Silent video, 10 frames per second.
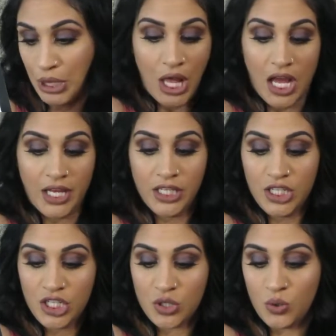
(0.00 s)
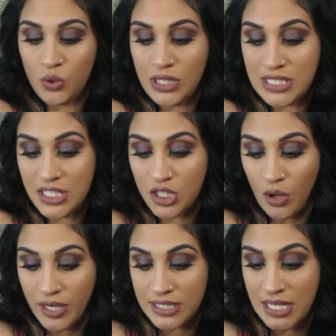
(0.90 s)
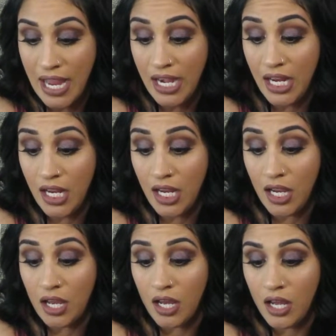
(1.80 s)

Blush. Ooh, this is so exciting.